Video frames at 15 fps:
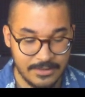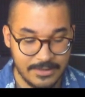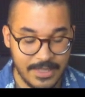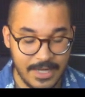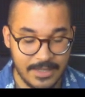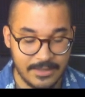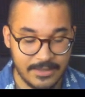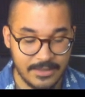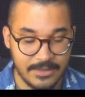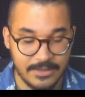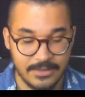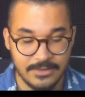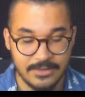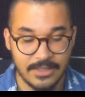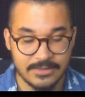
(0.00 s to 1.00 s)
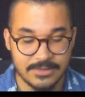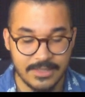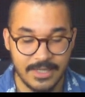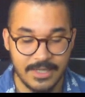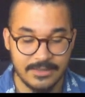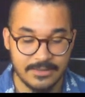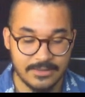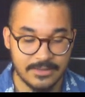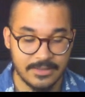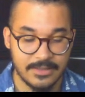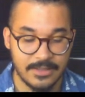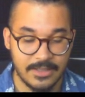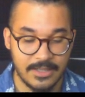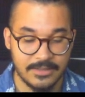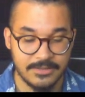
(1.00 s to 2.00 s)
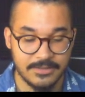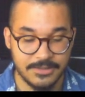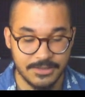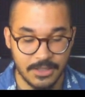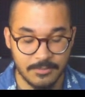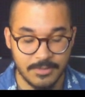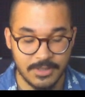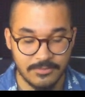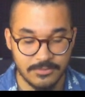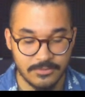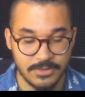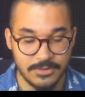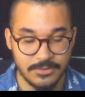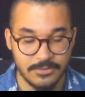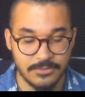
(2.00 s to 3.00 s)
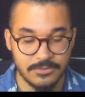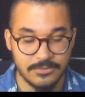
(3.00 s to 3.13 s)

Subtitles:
Then he does get a job level 22